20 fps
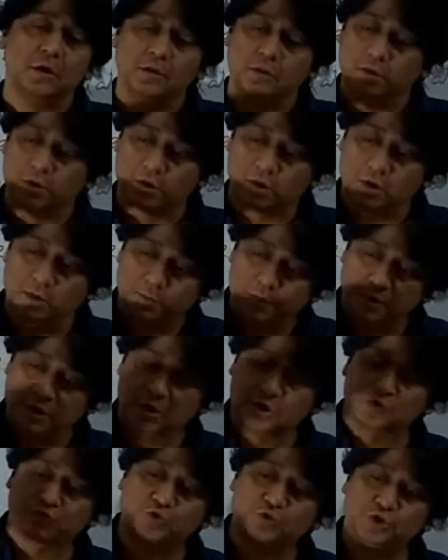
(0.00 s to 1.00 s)
the
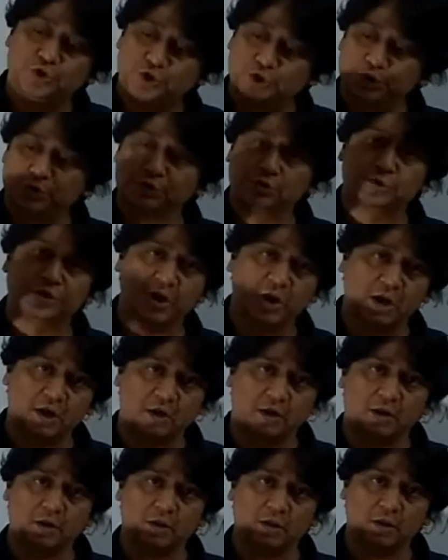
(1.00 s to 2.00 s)
ripples which you
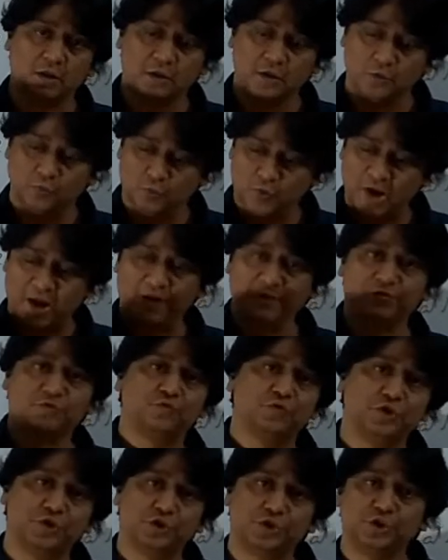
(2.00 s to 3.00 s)
see, the waves
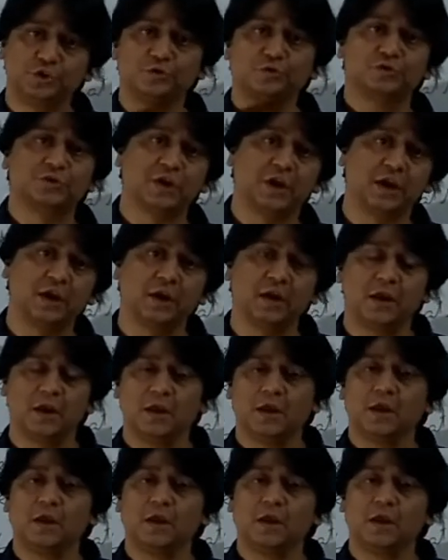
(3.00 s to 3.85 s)
which you see,